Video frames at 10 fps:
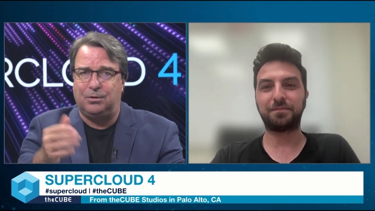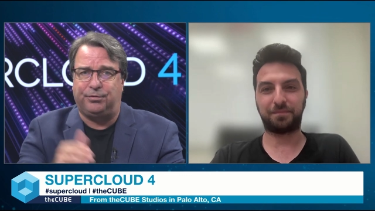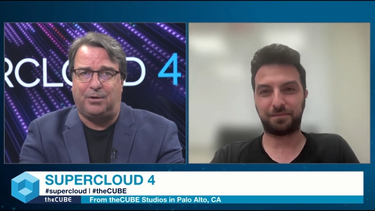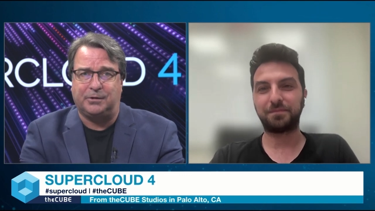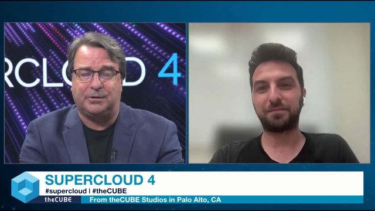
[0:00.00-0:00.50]

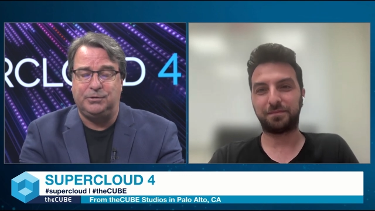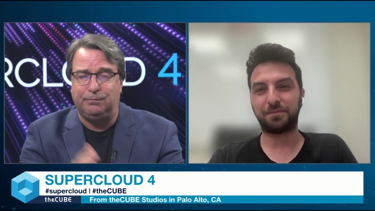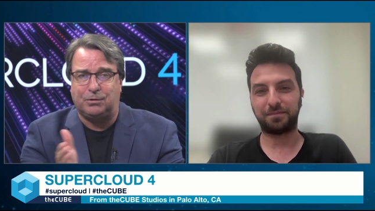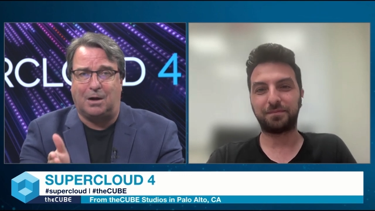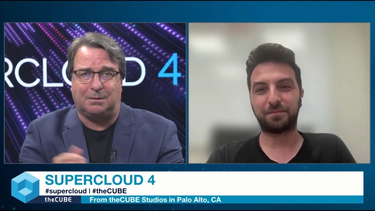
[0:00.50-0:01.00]
Speaker 1: thoughts on—
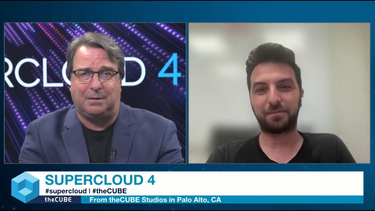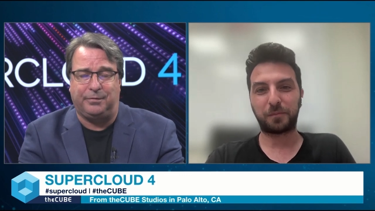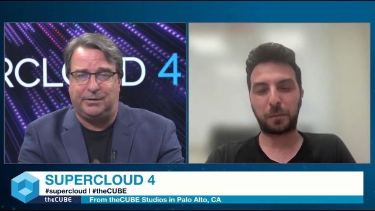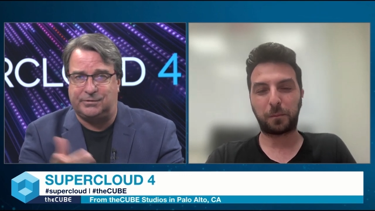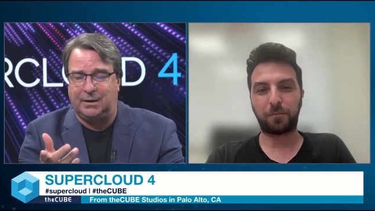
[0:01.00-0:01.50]
you've talked
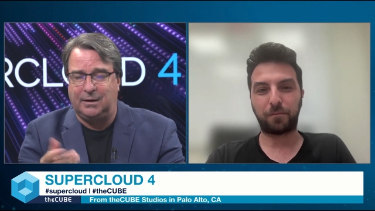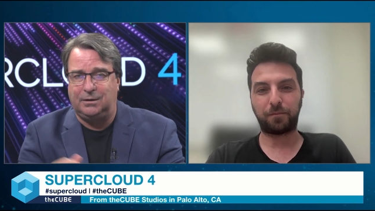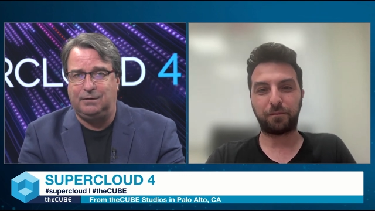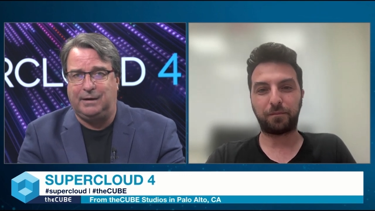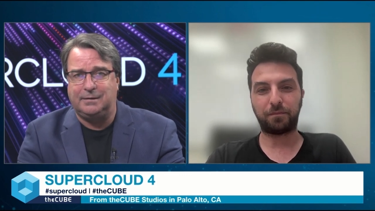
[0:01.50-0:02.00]
about this,
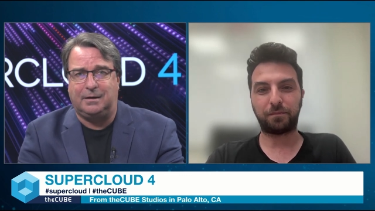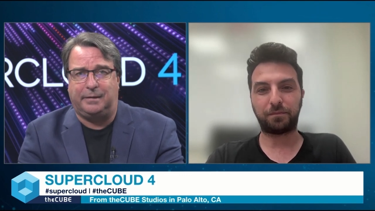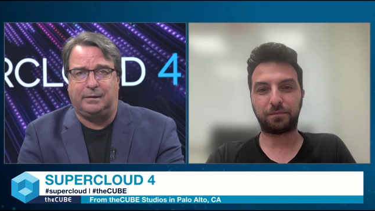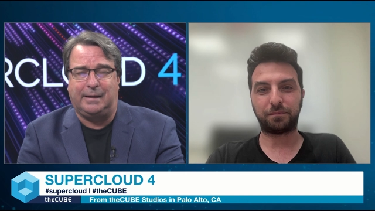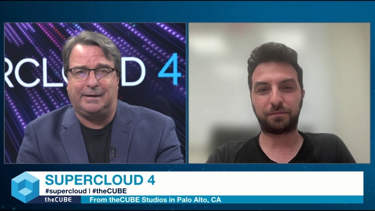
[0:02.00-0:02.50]
you've hinted
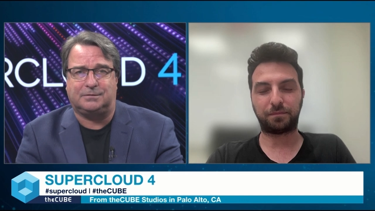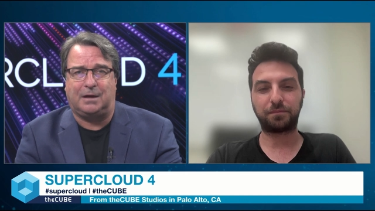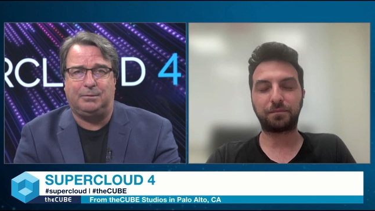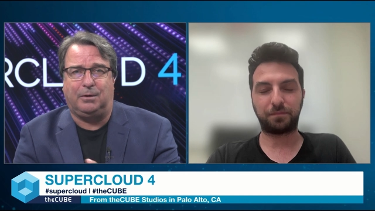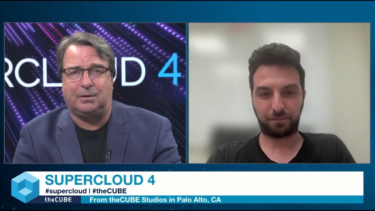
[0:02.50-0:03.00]
on the last
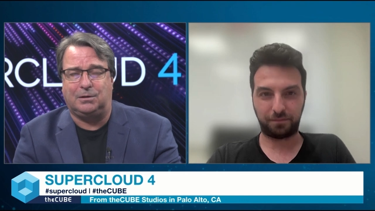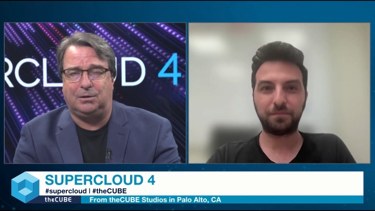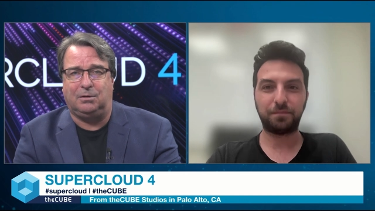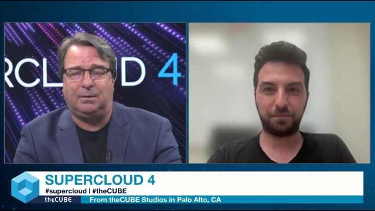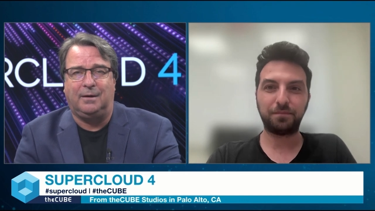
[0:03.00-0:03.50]
time you're on
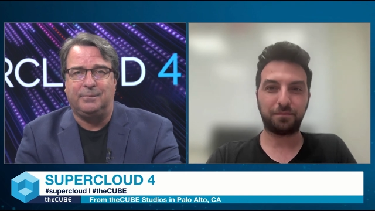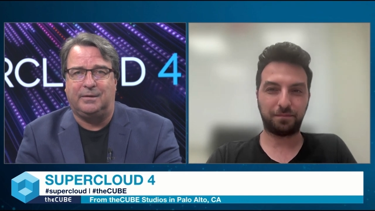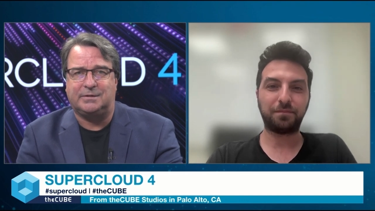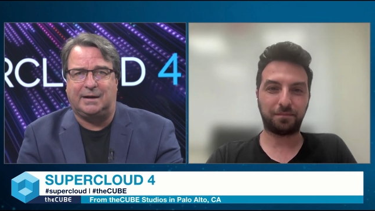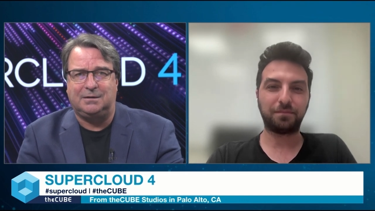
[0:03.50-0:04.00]
theCUBE,
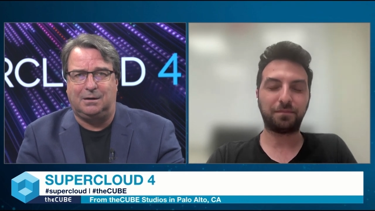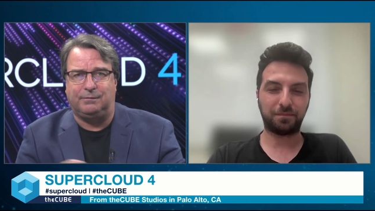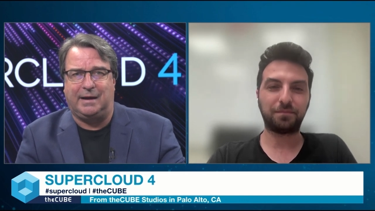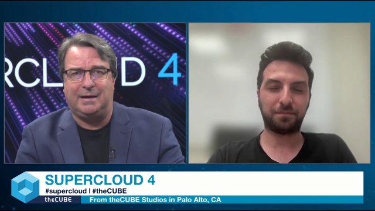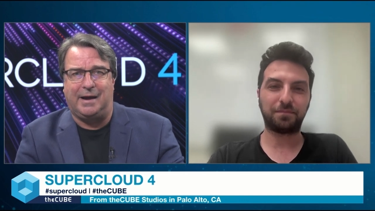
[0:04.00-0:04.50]
this idea
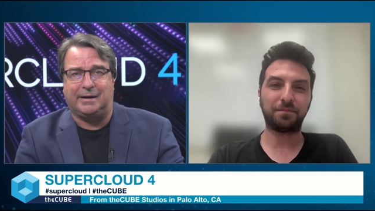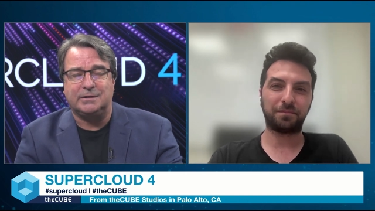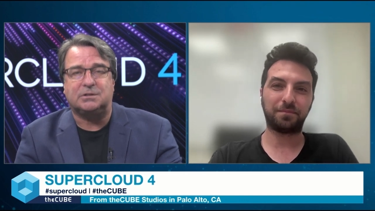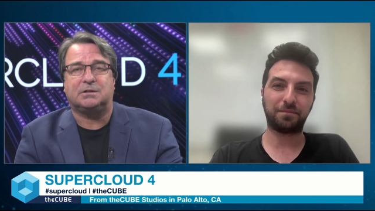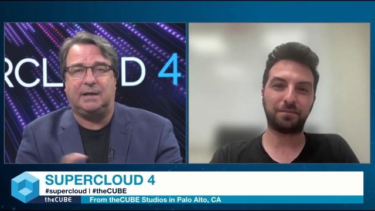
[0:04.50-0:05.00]
of AI can
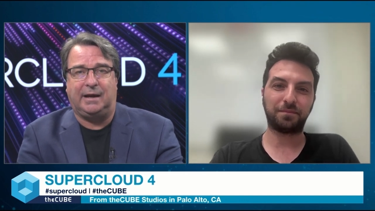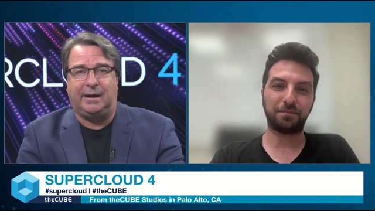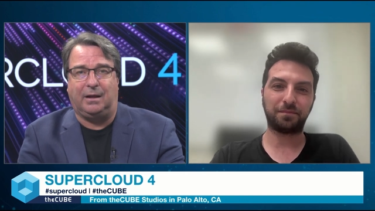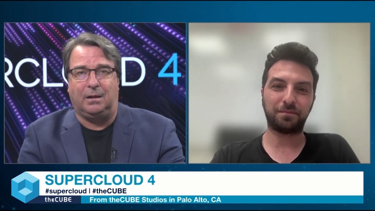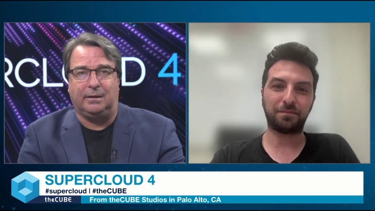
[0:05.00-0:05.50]

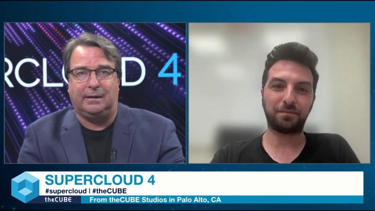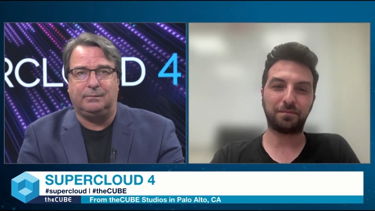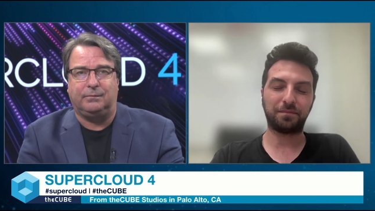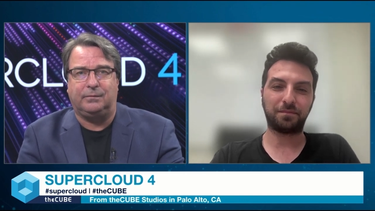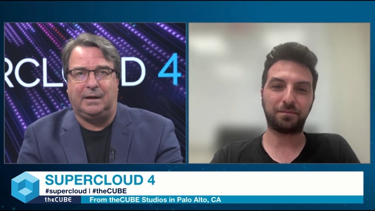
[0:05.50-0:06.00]
scale
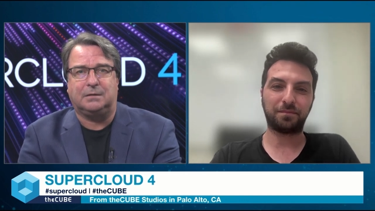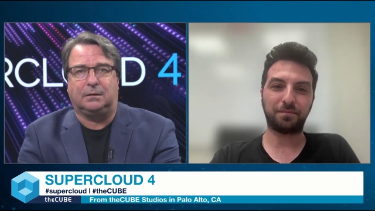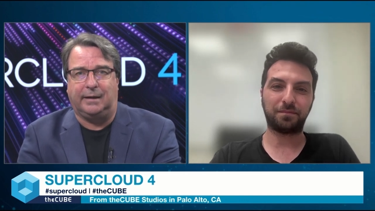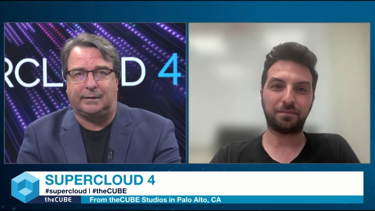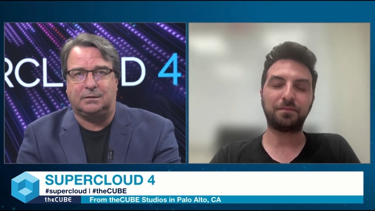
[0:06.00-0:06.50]

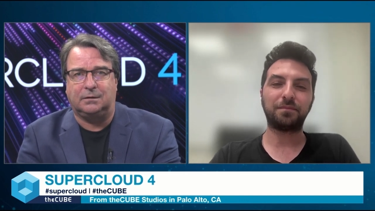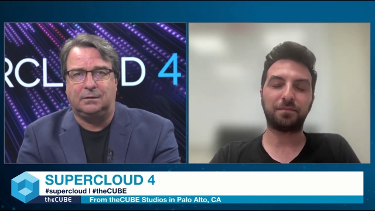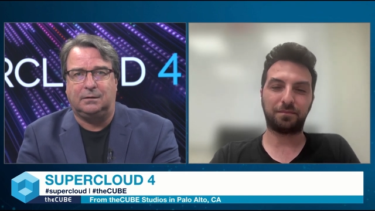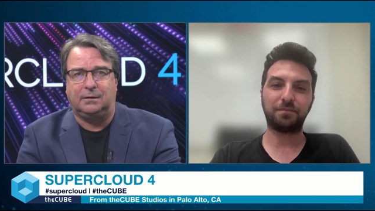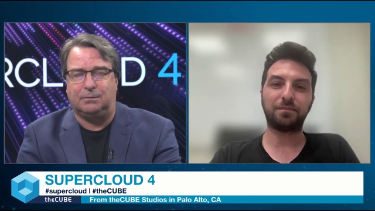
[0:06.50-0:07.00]
intellect,
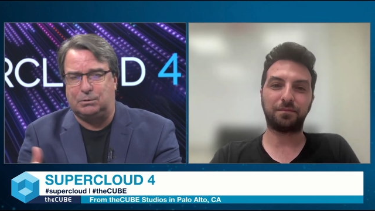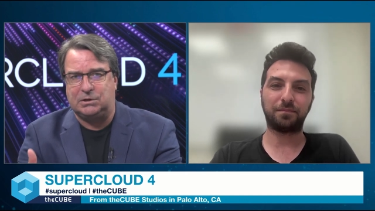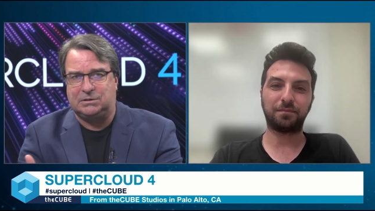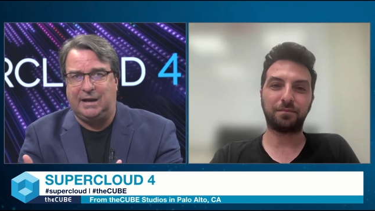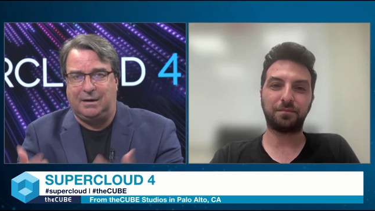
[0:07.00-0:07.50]
which
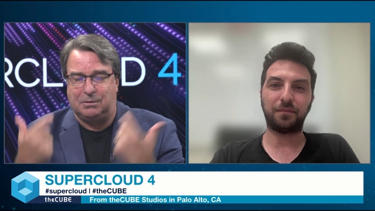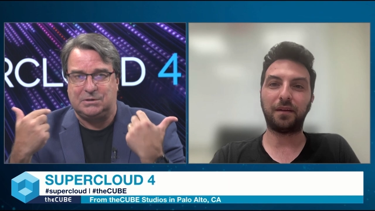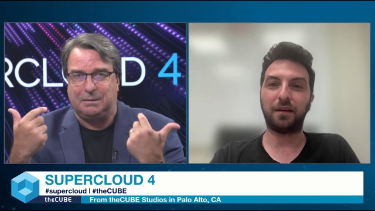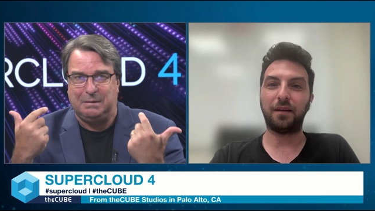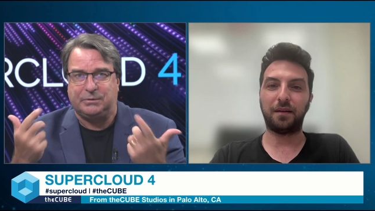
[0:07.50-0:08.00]
is data, which
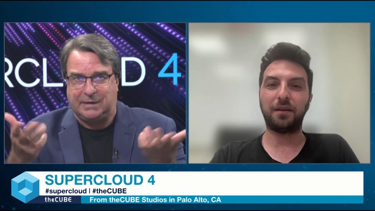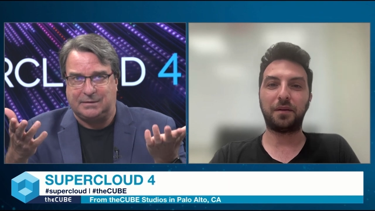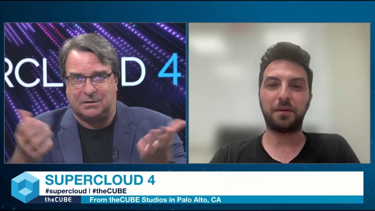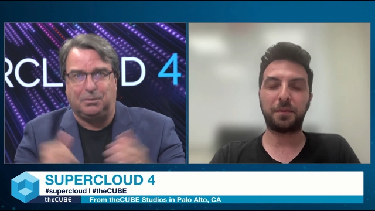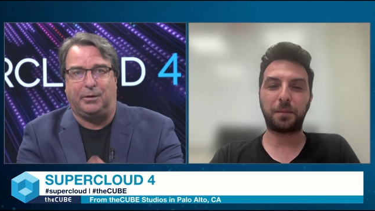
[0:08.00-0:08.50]
is in people's
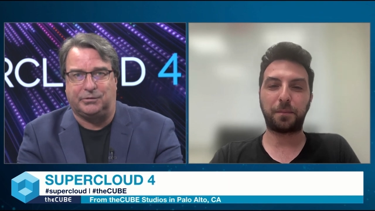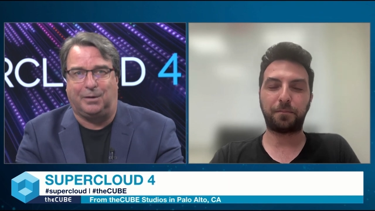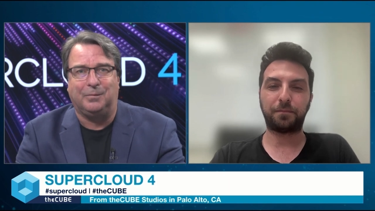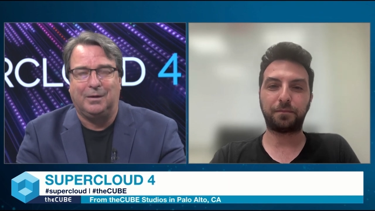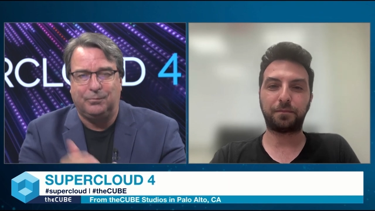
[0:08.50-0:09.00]
heads as well.
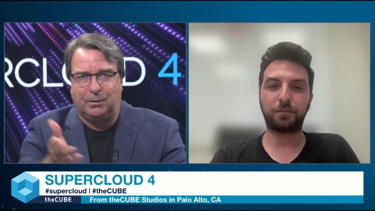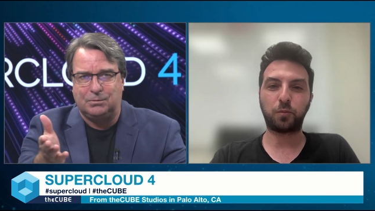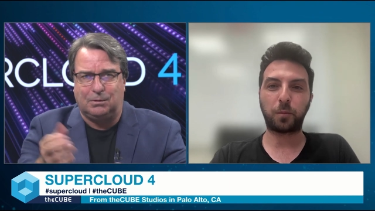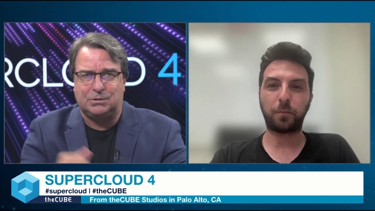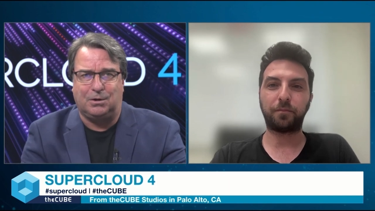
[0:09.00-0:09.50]
So
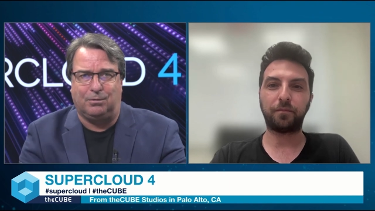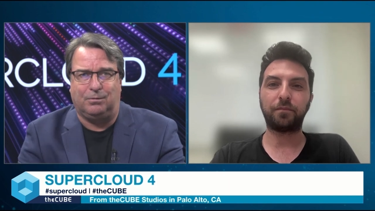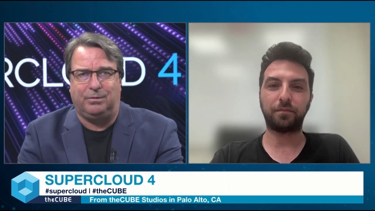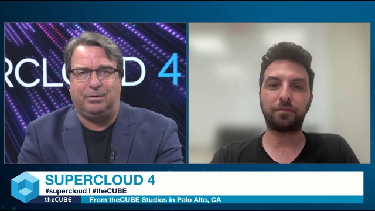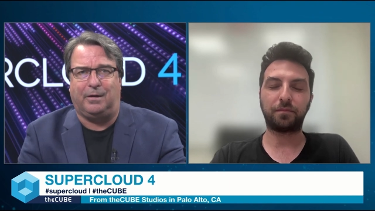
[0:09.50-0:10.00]
what's your
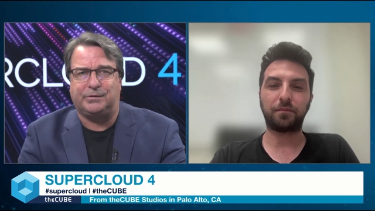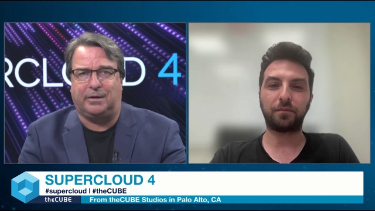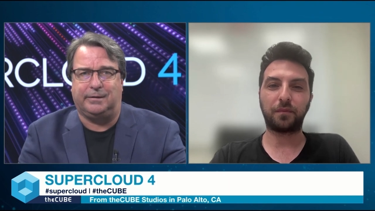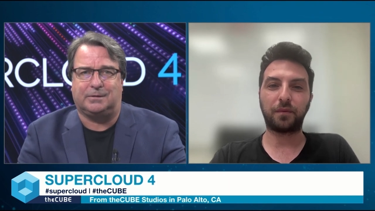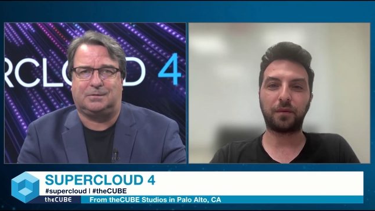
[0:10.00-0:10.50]
thoughts
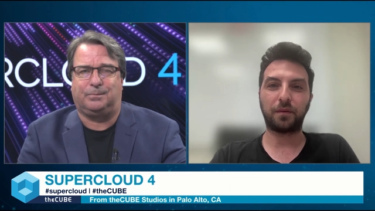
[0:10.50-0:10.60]
on this?